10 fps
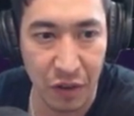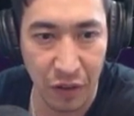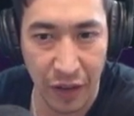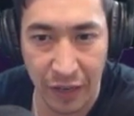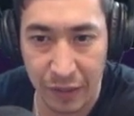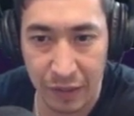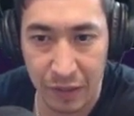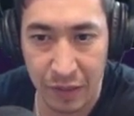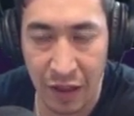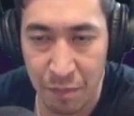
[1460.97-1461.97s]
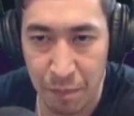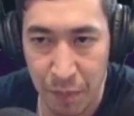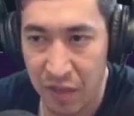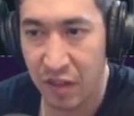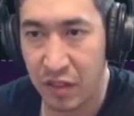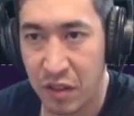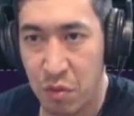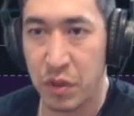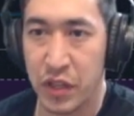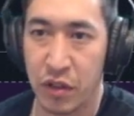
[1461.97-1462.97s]
like that's basically what
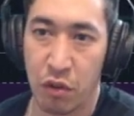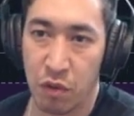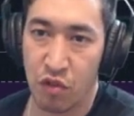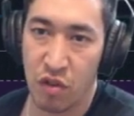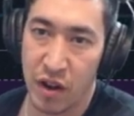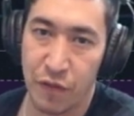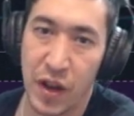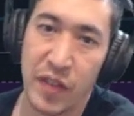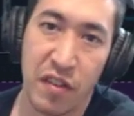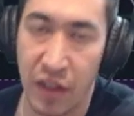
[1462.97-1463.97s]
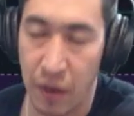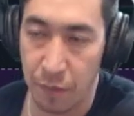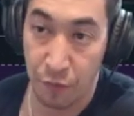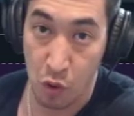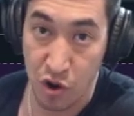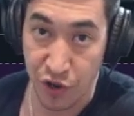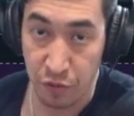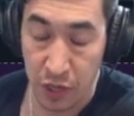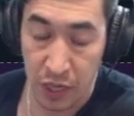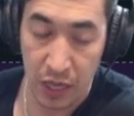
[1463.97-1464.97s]
we do is we try to find the setups for you,
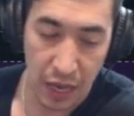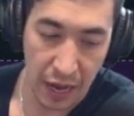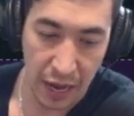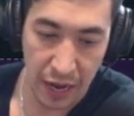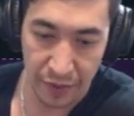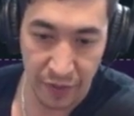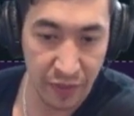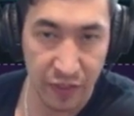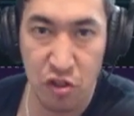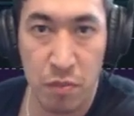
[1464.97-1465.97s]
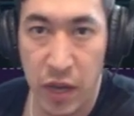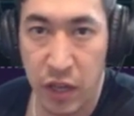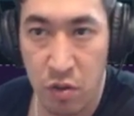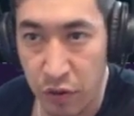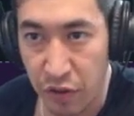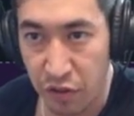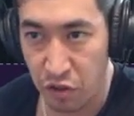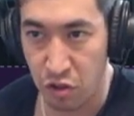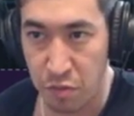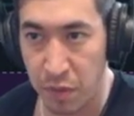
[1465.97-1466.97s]
and then let you make your own
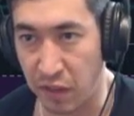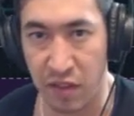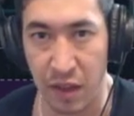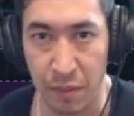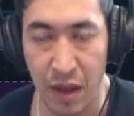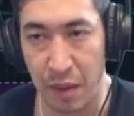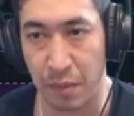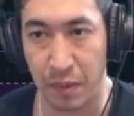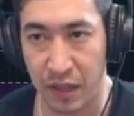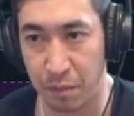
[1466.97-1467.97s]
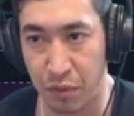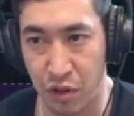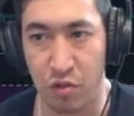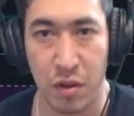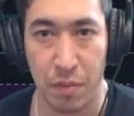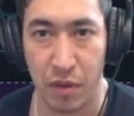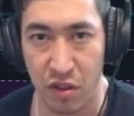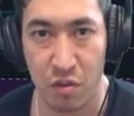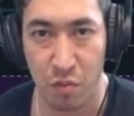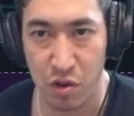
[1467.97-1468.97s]
decisions, but at the same time put you in a
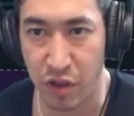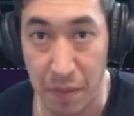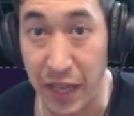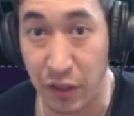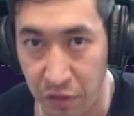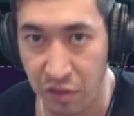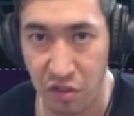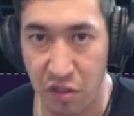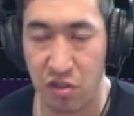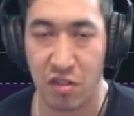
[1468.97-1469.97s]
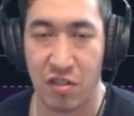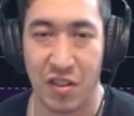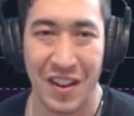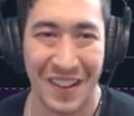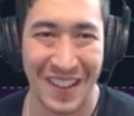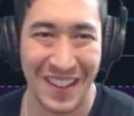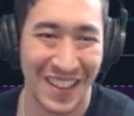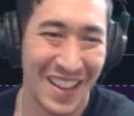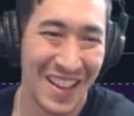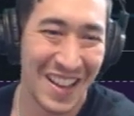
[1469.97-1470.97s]
position where you can make those decisions.
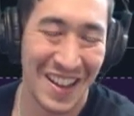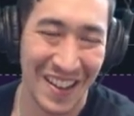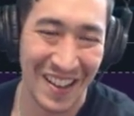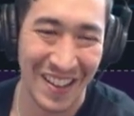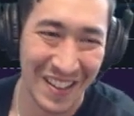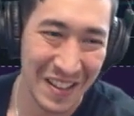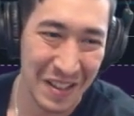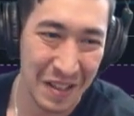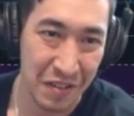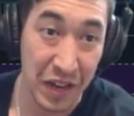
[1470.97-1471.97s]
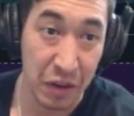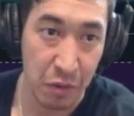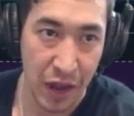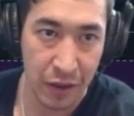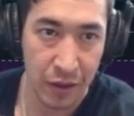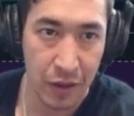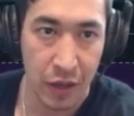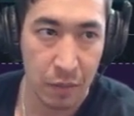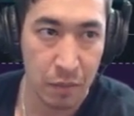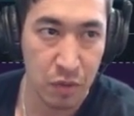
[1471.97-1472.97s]
Uh, so anyway,
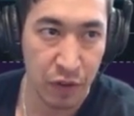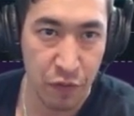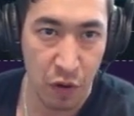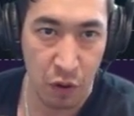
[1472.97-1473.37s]
moving forward.